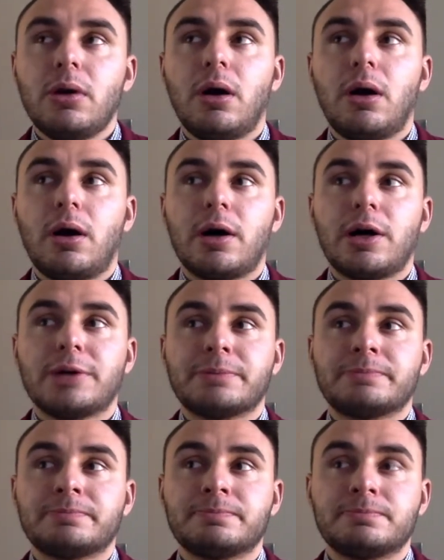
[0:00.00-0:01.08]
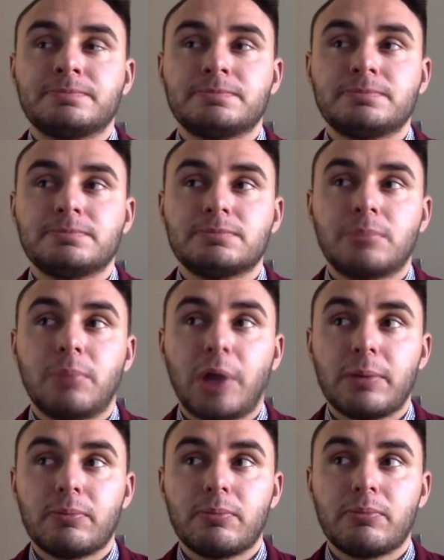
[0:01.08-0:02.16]

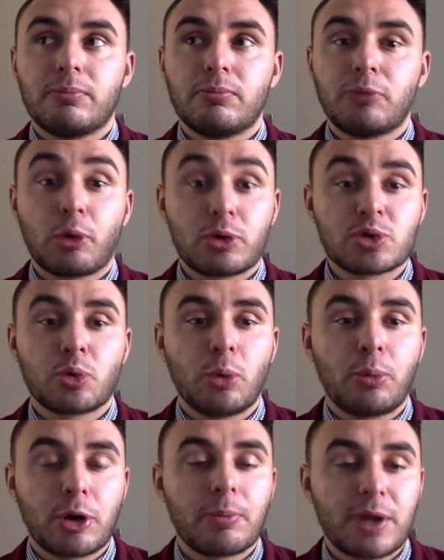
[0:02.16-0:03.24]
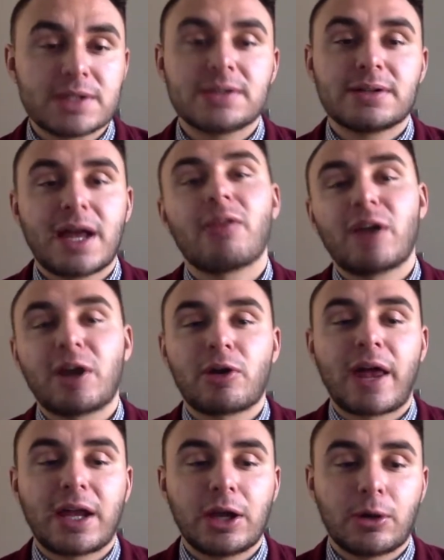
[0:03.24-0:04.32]
but there was a rule put in place later
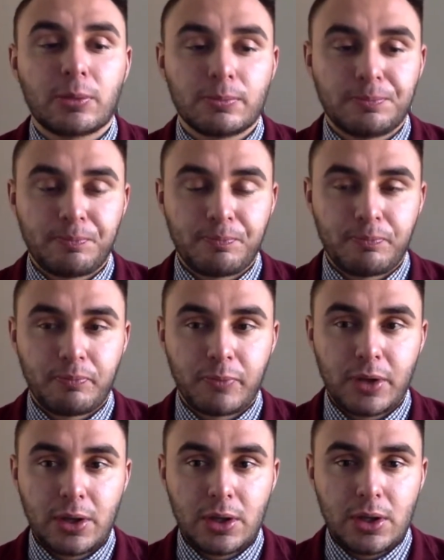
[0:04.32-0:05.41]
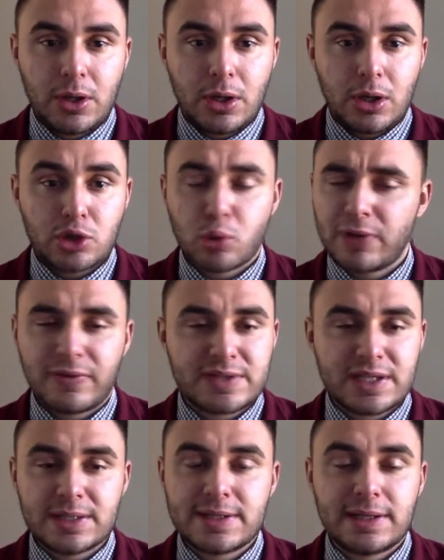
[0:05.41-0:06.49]
that year.
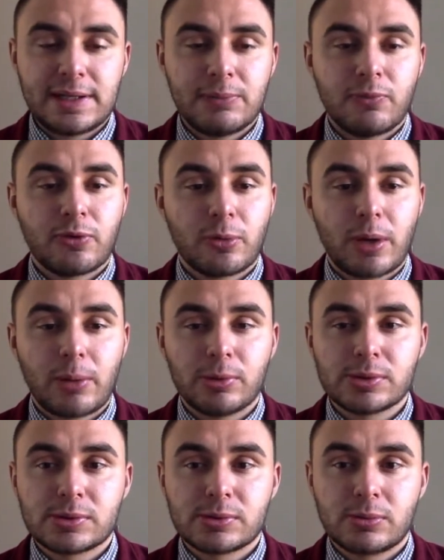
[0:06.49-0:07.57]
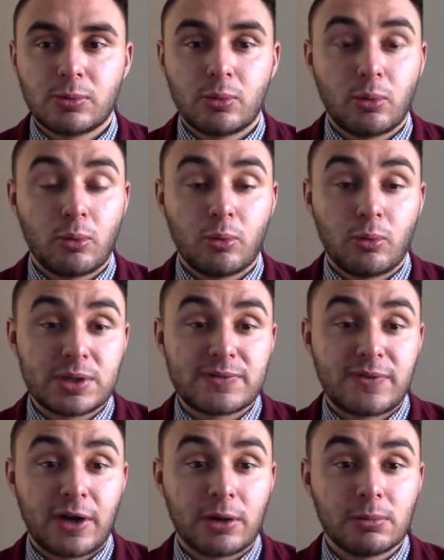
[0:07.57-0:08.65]
2015 team for the Rebels was
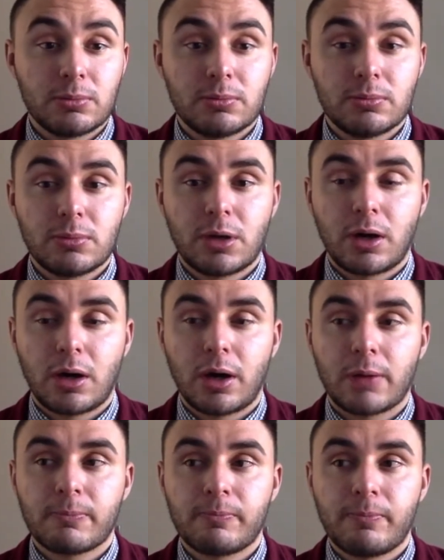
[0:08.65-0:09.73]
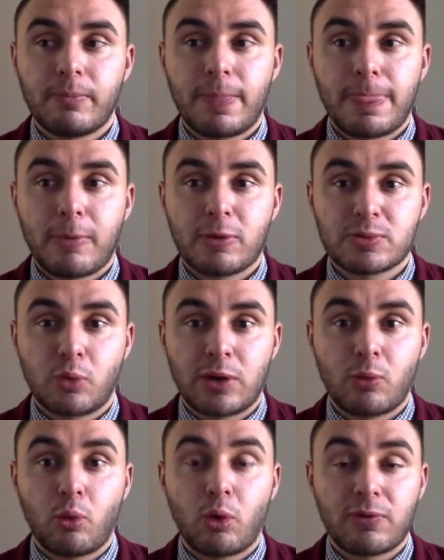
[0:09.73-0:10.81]
fair, was
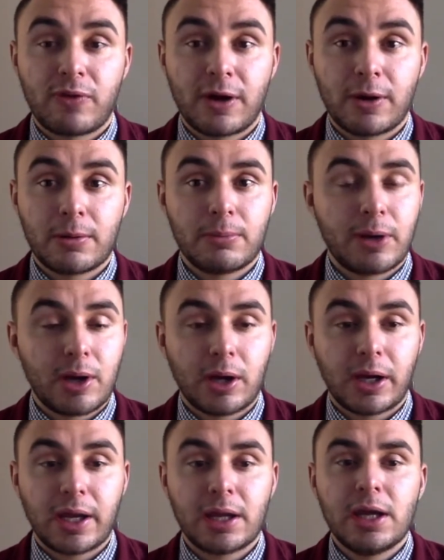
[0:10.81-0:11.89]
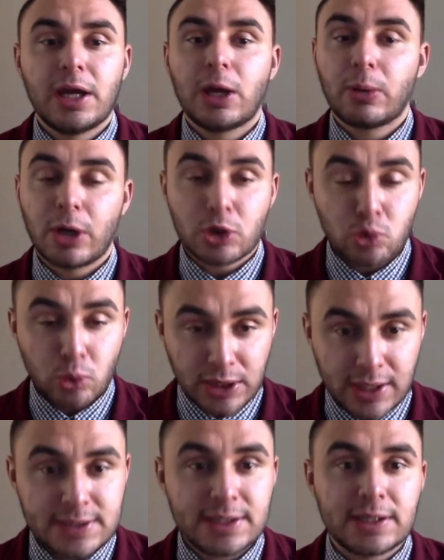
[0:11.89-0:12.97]
one fair. But again, here we are in
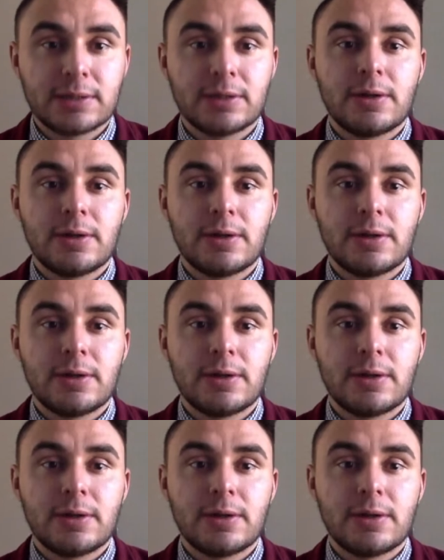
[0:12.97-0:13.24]
2018.